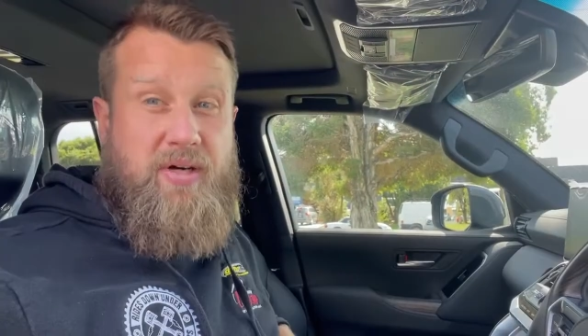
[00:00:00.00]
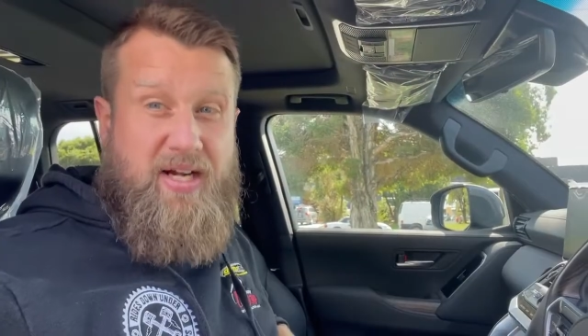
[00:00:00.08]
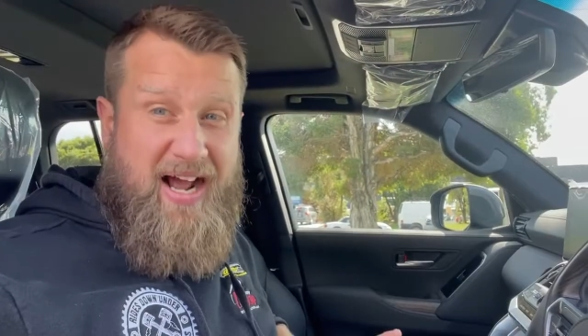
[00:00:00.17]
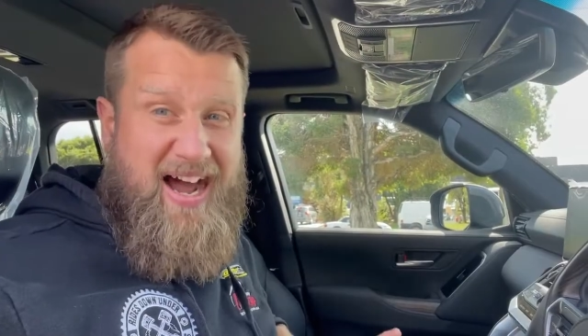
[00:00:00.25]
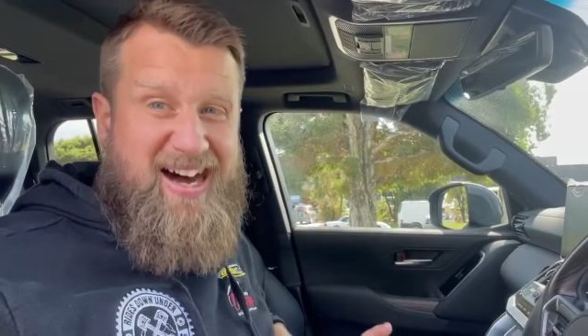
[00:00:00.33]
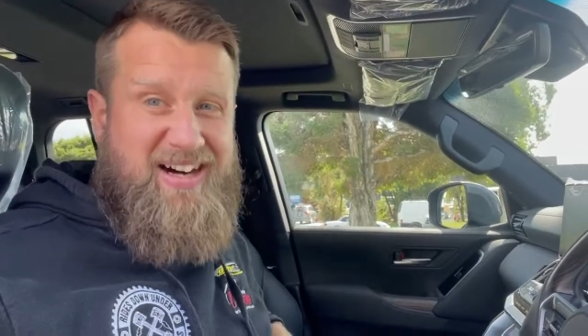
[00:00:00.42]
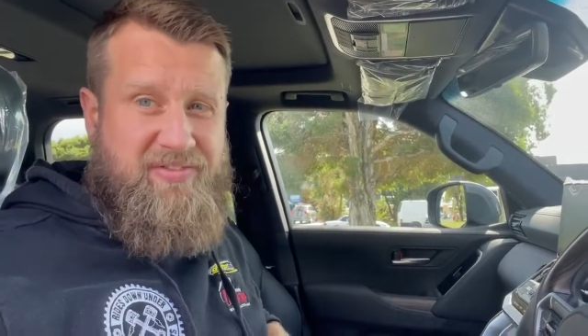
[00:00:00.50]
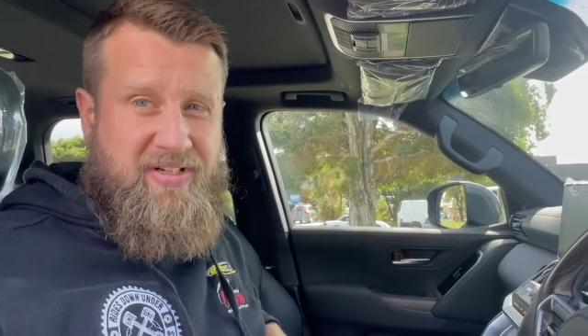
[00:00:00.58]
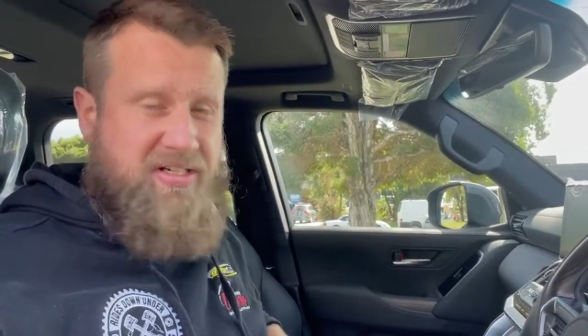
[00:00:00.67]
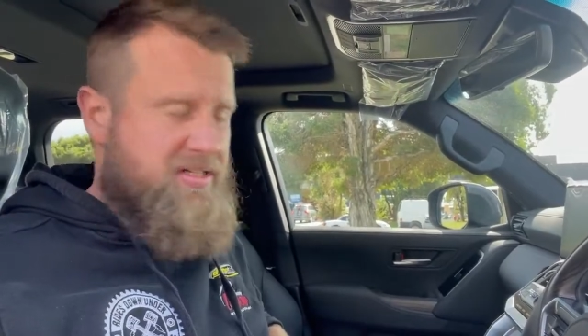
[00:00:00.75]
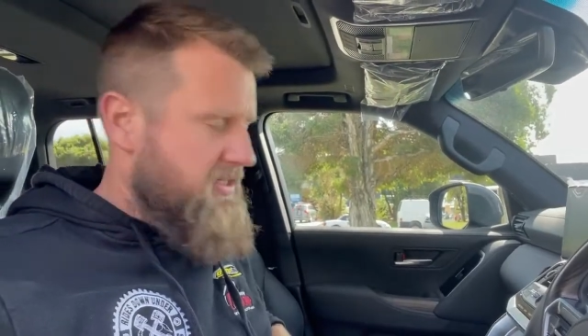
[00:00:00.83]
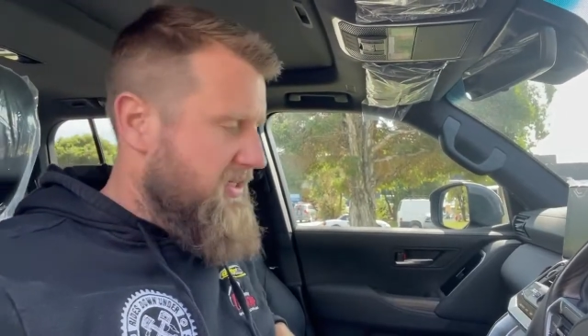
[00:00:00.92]
and a half
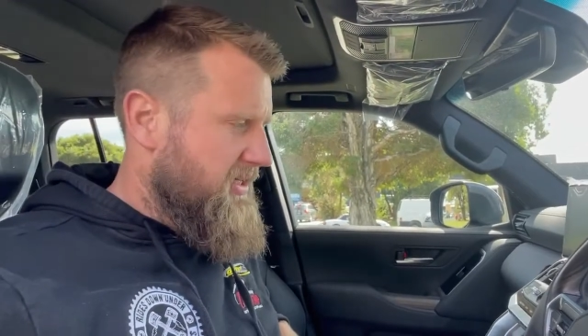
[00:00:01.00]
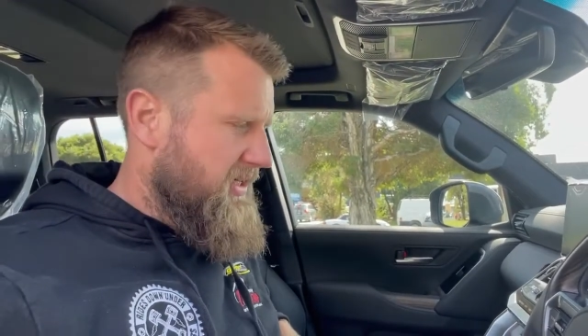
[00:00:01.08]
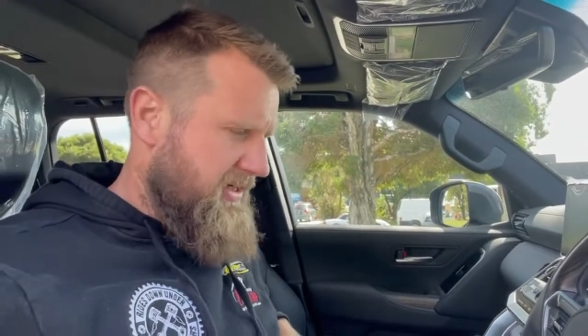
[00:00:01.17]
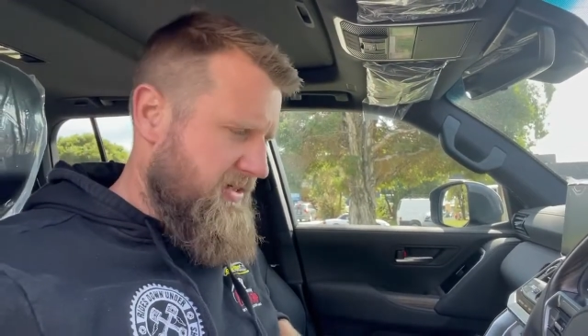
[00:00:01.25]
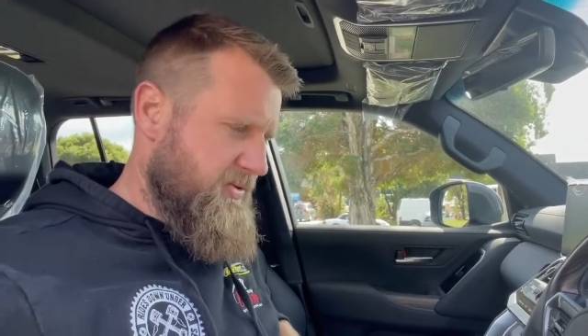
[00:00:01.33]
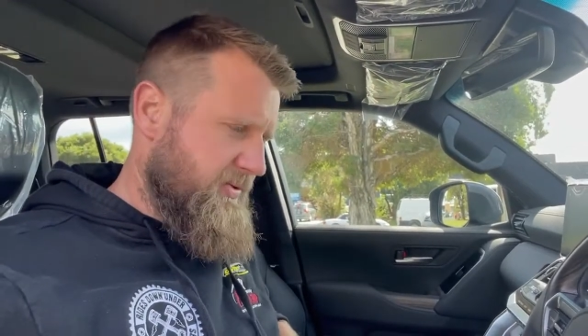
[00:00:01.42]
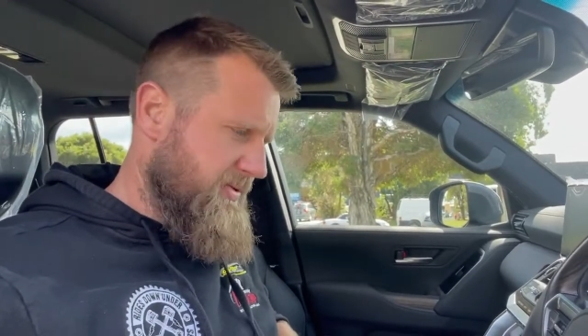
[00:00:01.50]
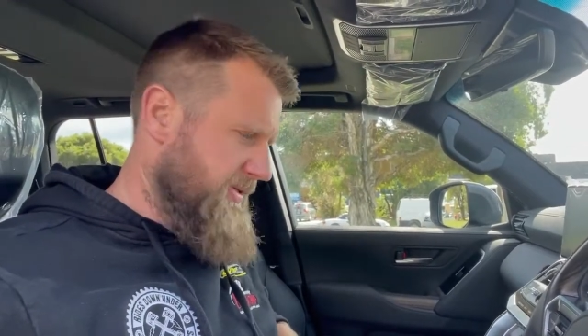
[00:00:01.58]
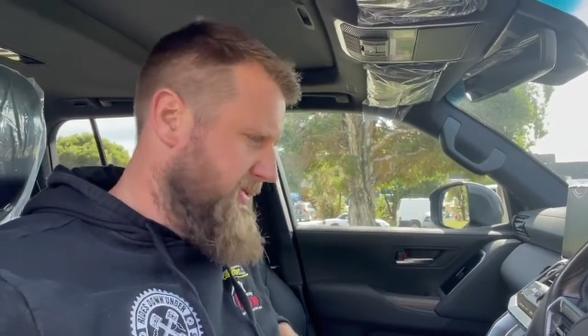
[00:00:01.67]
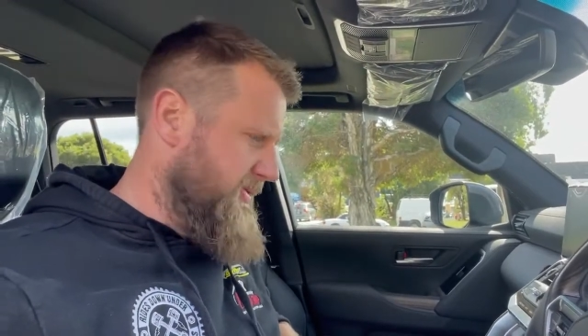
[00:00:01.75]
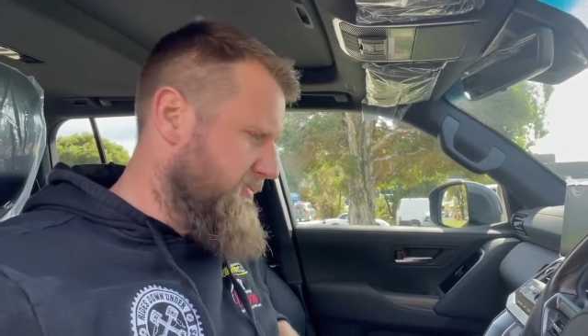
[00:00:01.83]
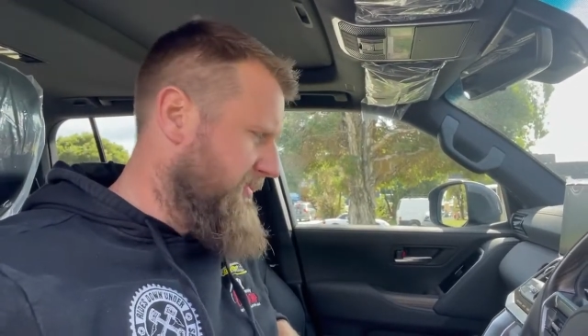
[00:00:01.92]
inch exhaust
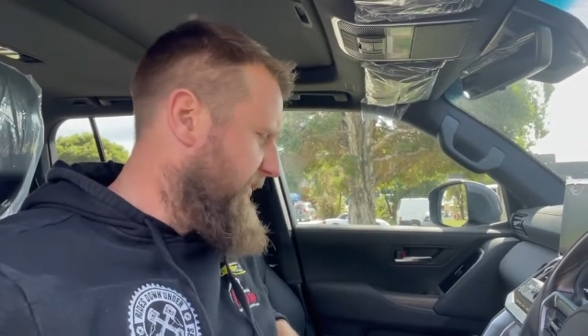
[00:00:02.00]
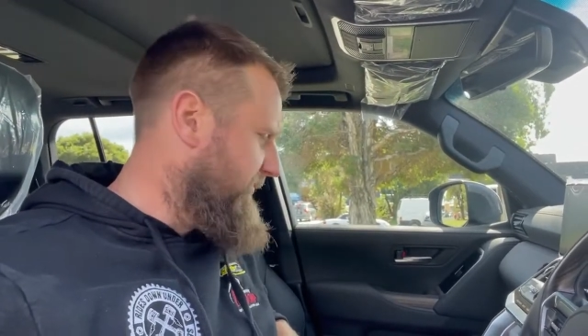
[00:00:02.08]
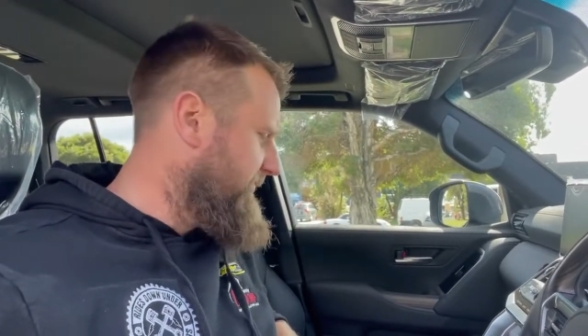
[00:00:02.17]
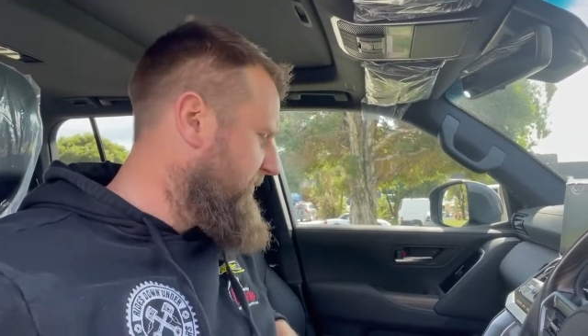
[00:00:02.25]
system built.